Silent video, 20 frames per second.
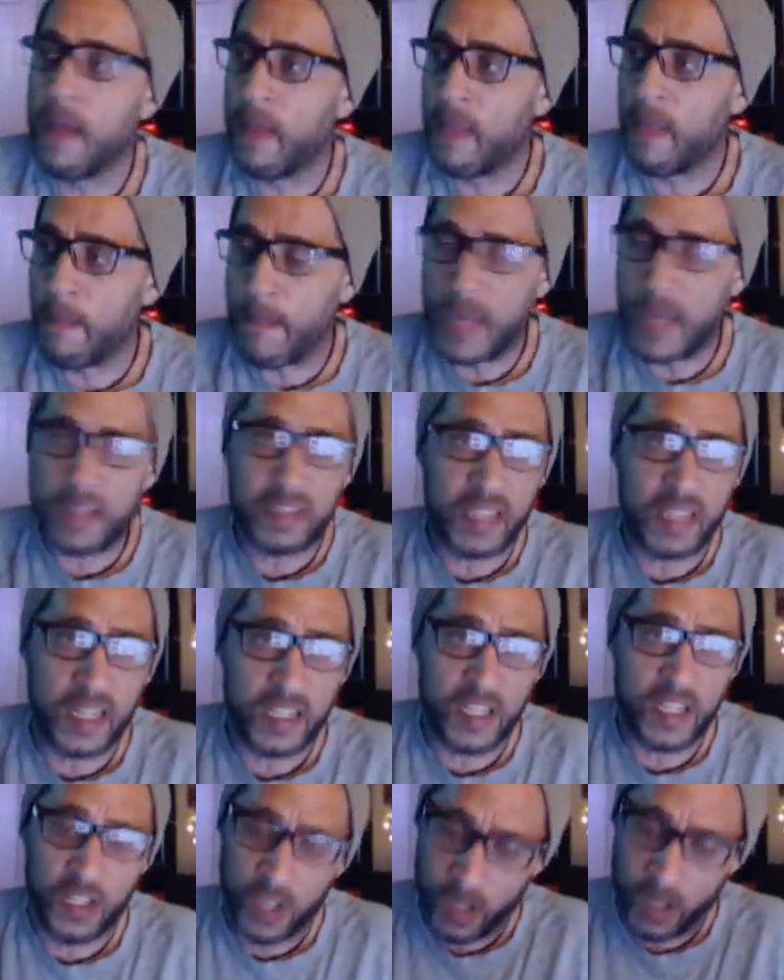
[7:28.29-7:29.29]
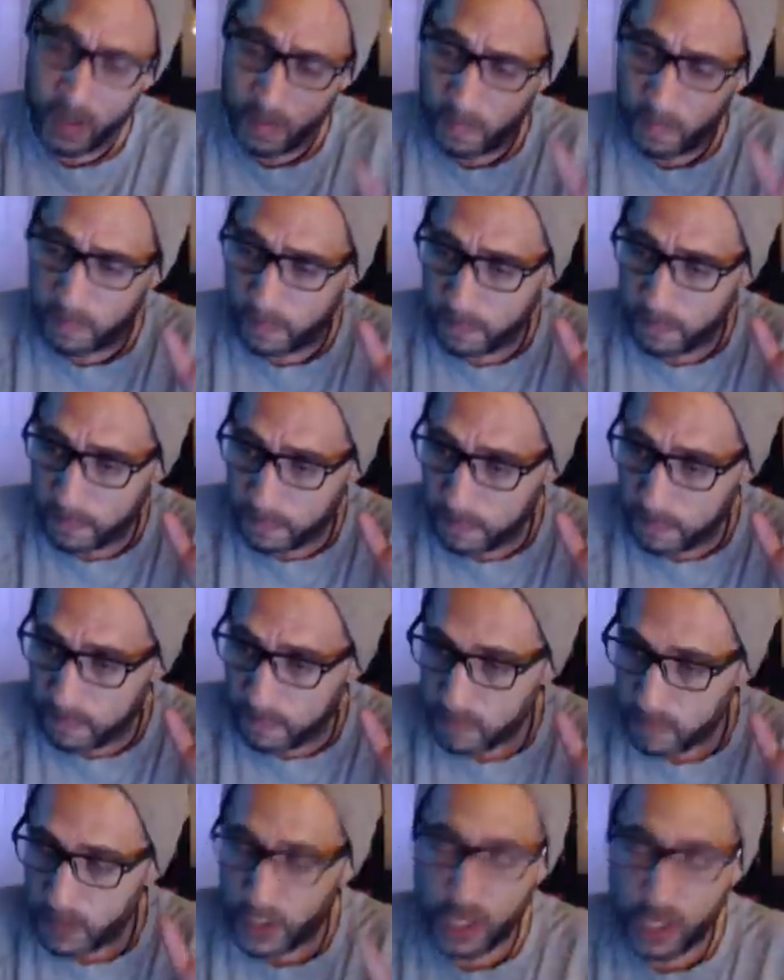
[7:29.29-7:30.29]
The best thing to do
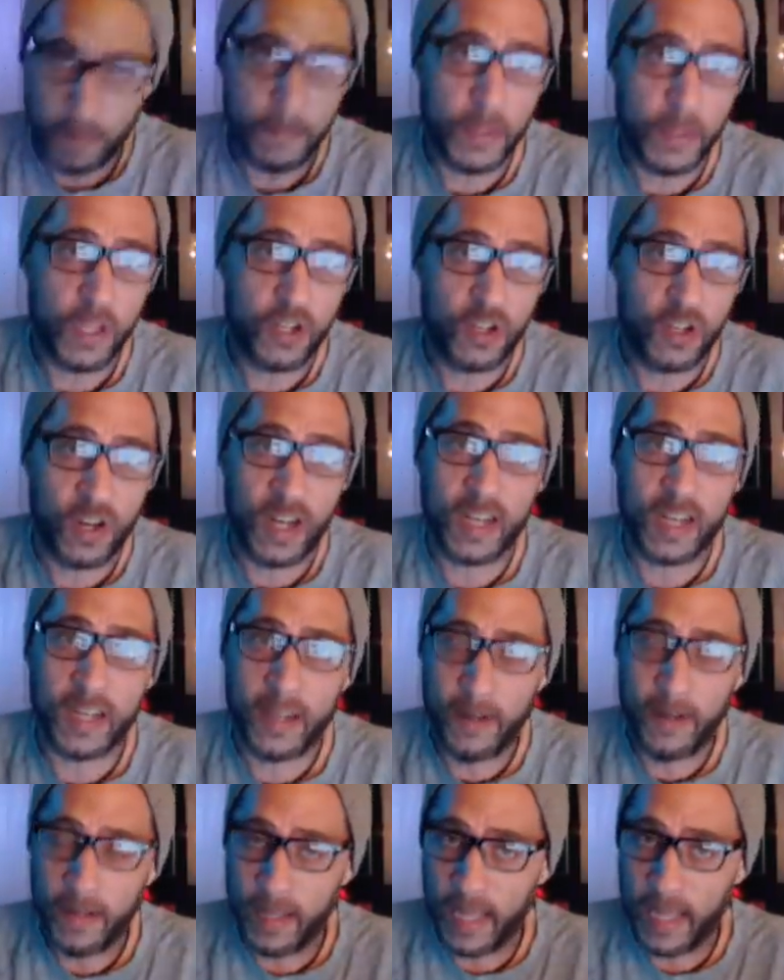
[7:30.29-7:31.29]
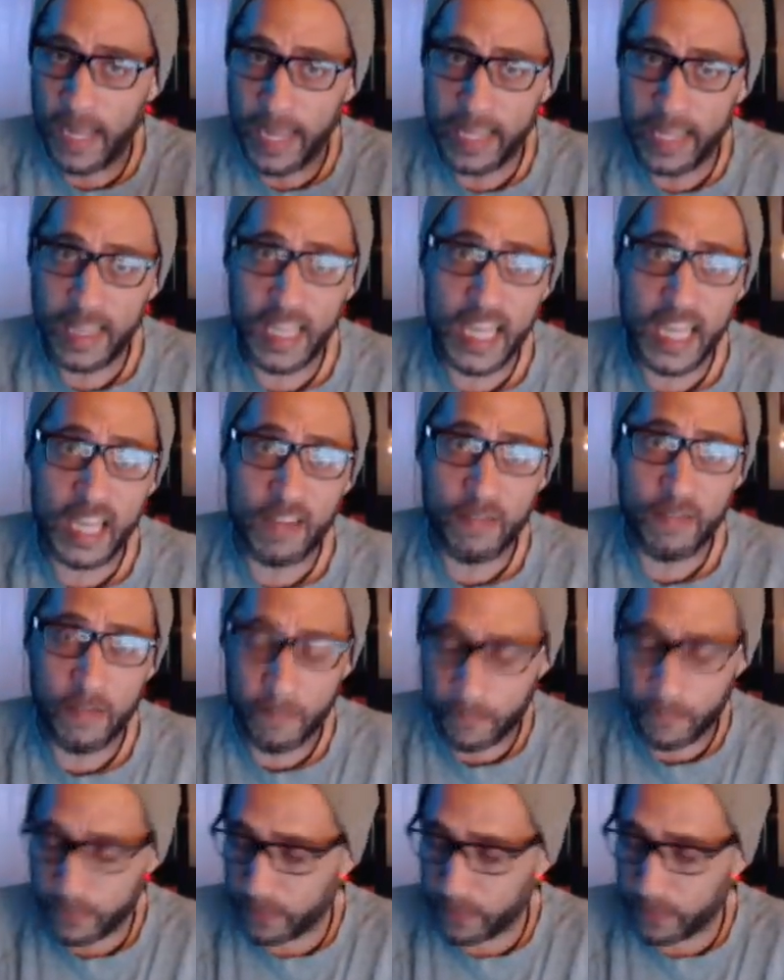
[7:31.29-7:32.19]
jump in the truck, and leave.